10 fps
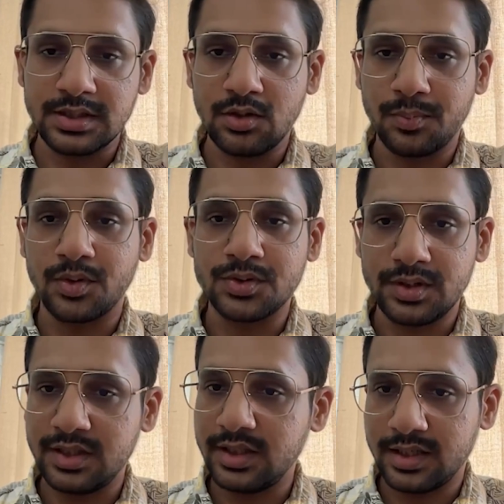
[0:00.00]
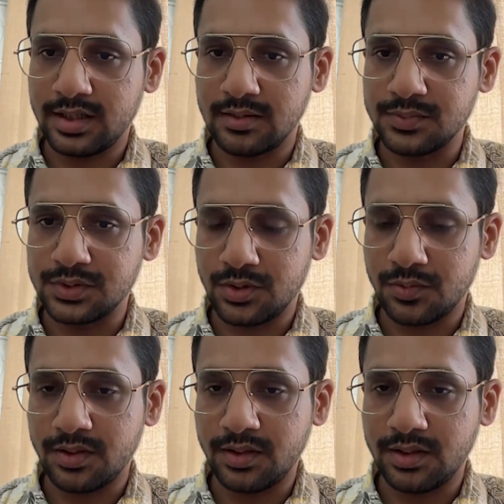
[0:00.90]
opportunity that comes your
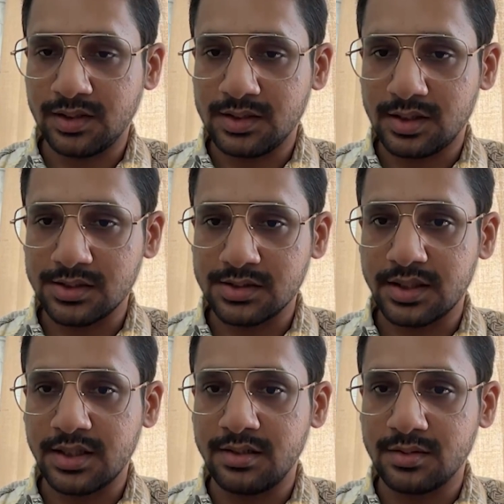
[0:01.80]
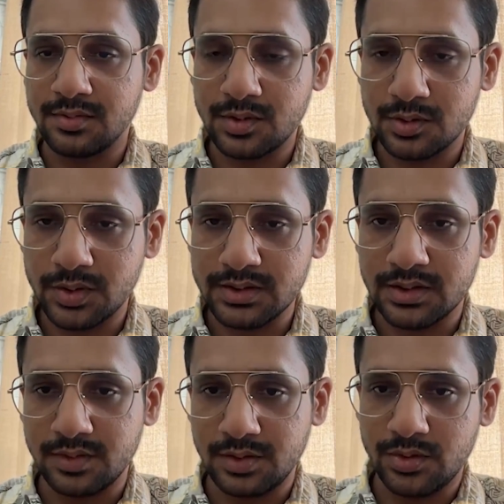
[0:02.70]
way. Trust the interviewer who has
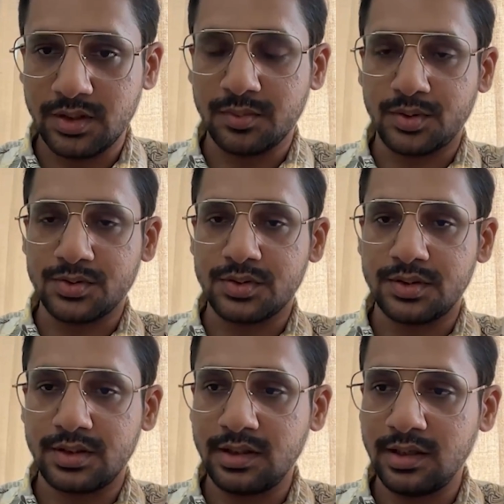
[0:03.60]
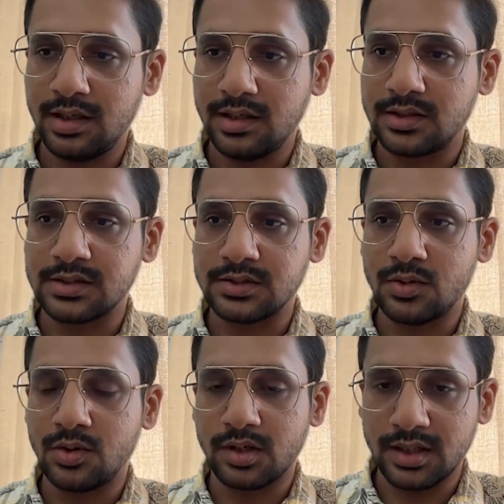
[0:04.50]
given you that opportunity. Trust the
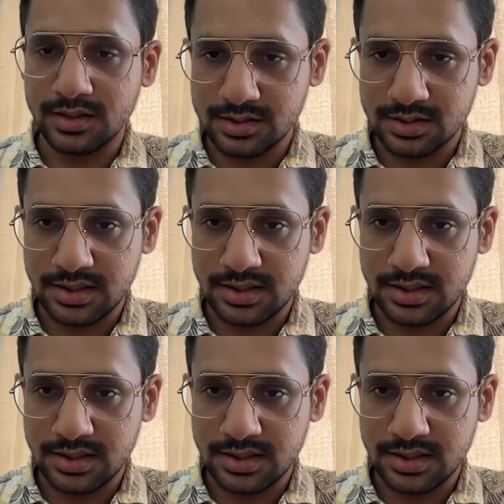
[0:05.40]
organization that